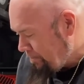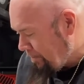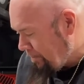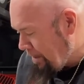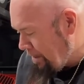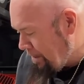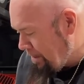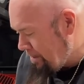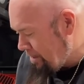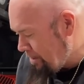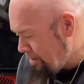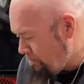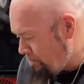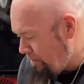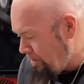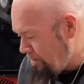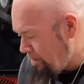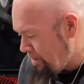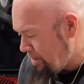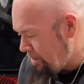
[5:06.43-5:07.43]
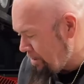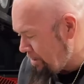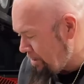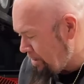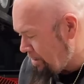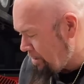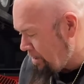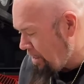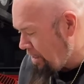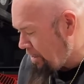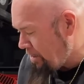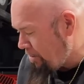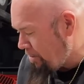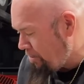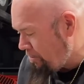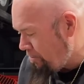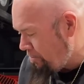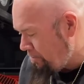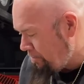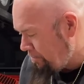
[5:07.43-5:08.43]
This is weird. This is a
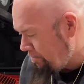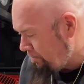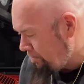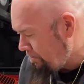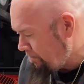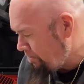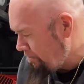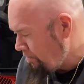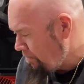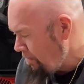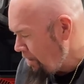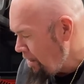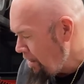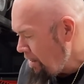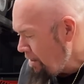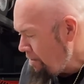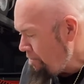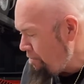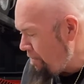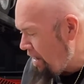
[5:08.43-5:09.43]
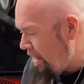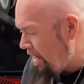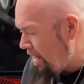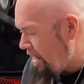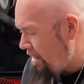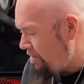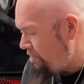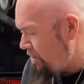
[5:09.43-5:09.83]
taco made out of a